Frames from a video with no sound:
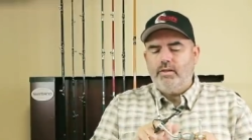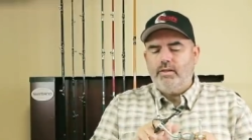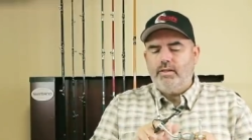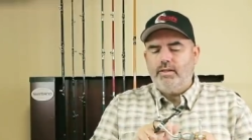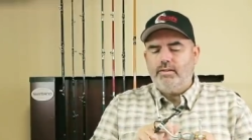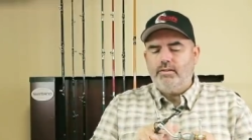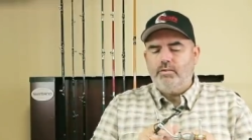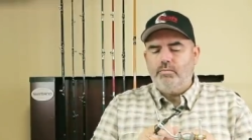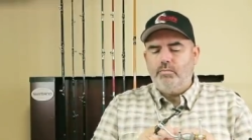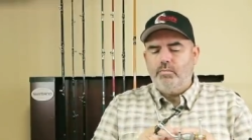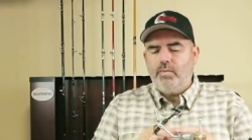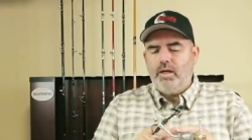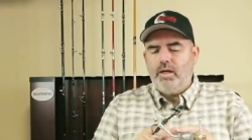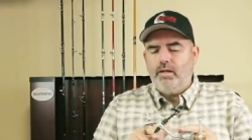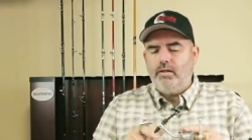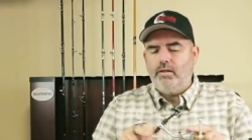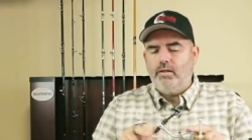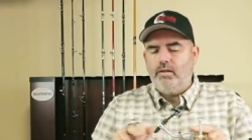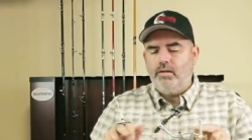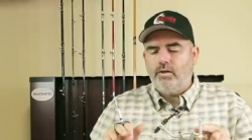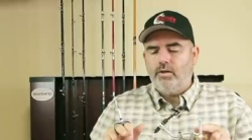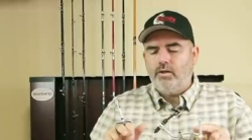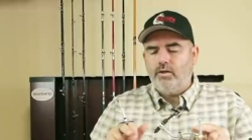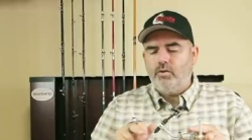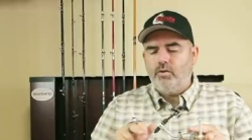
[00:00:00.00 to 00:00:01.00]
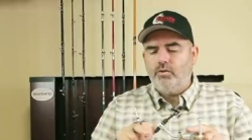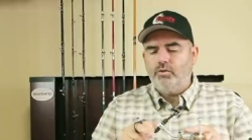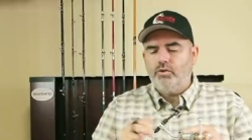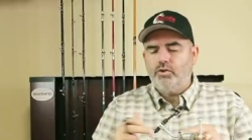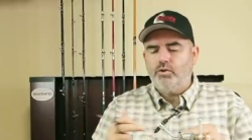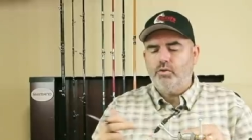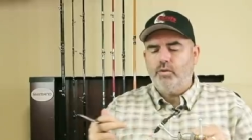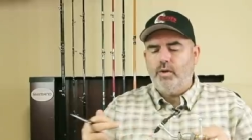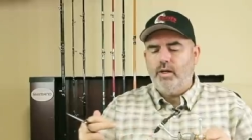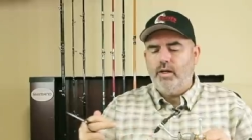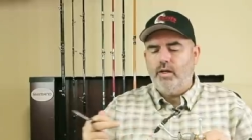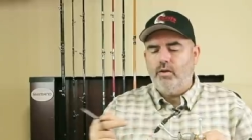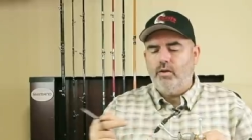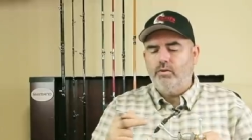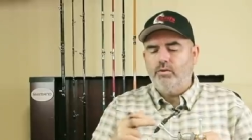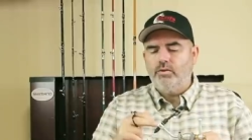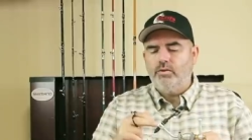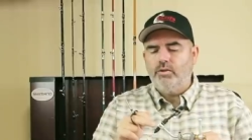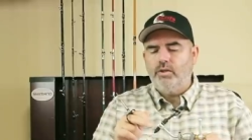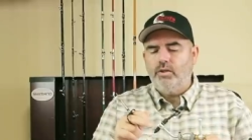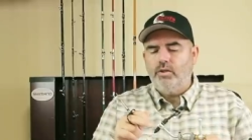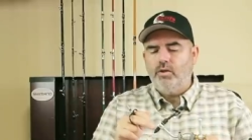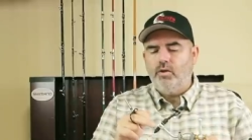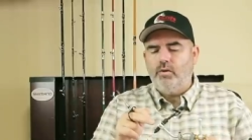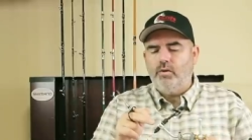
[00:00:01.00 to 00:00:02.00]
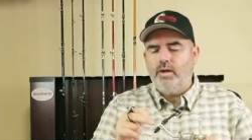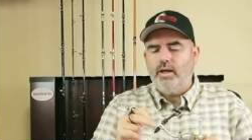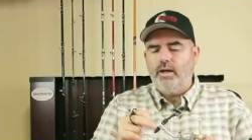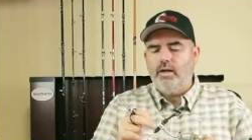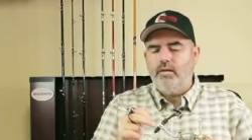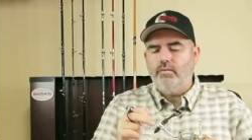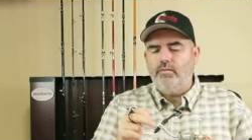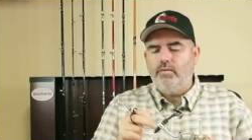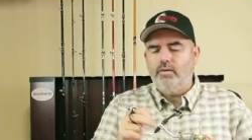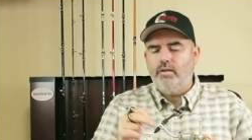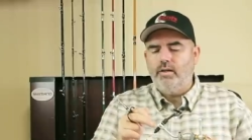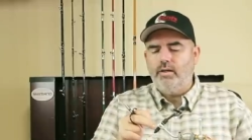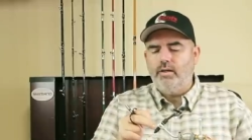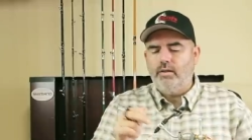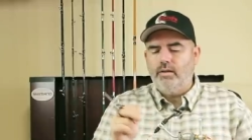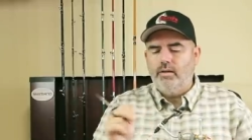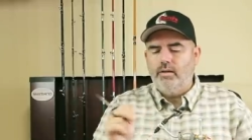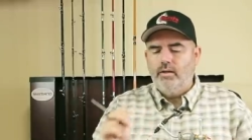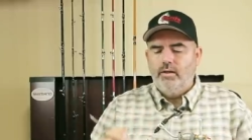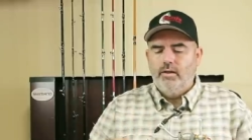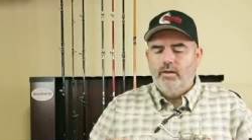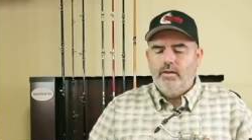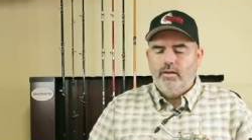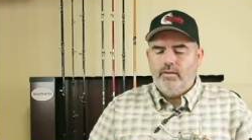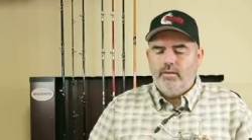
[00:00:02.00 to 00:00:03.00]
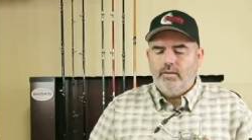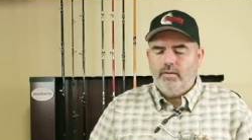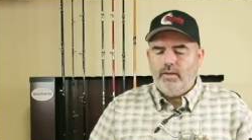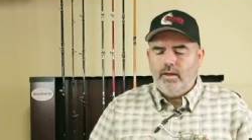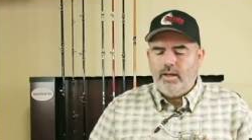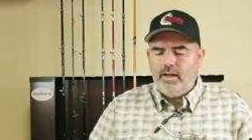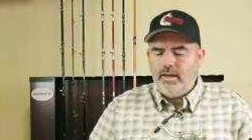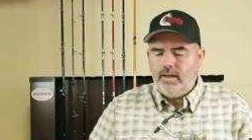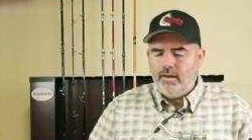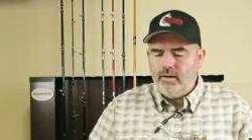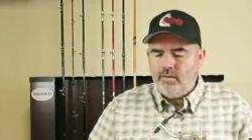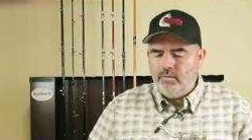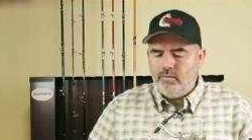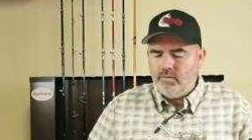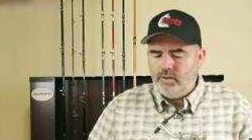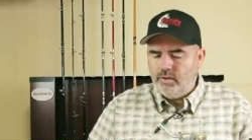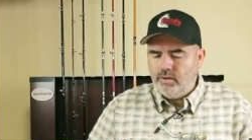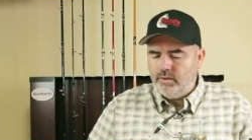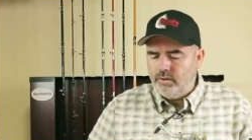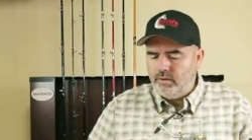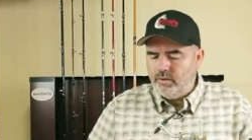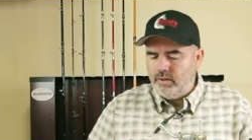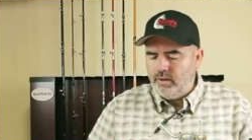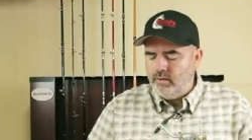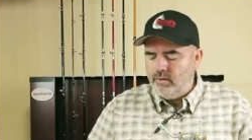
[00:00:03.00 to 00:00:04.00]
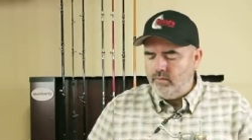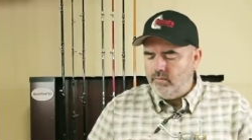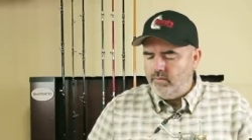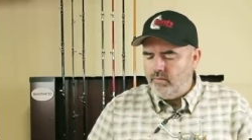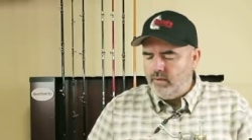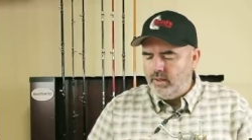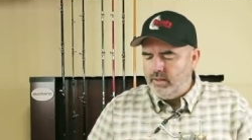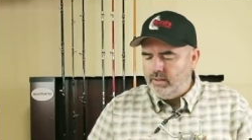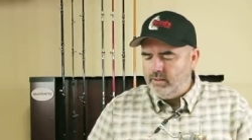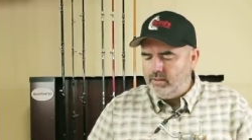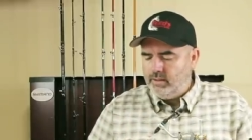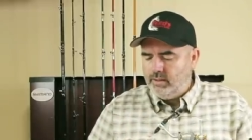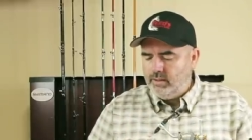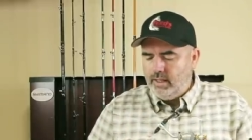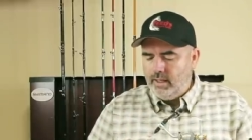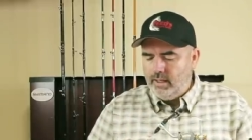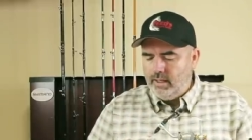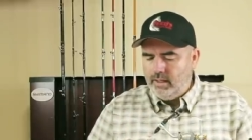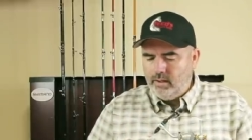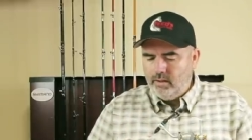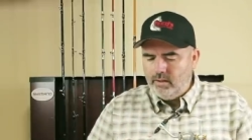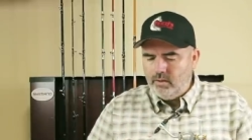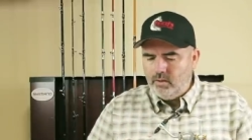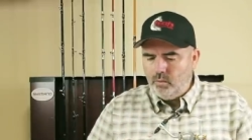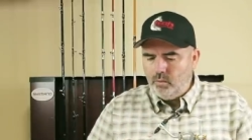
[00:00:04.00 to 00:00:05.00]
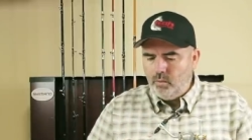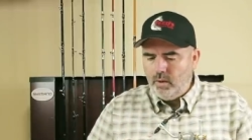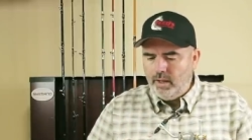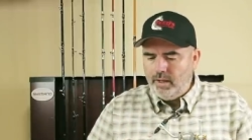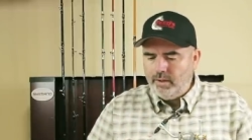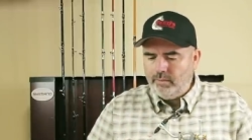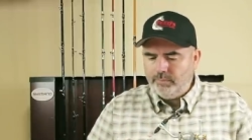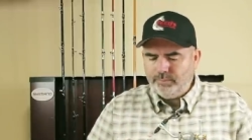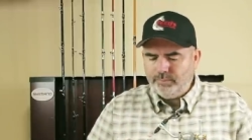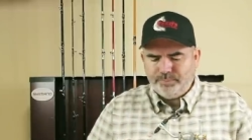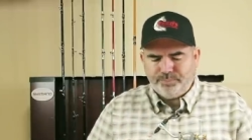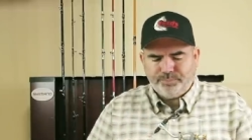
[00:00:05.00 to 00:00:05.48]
It doesn't bend here, it goes straight out, so you don't have the, the head of your vice getting in the way.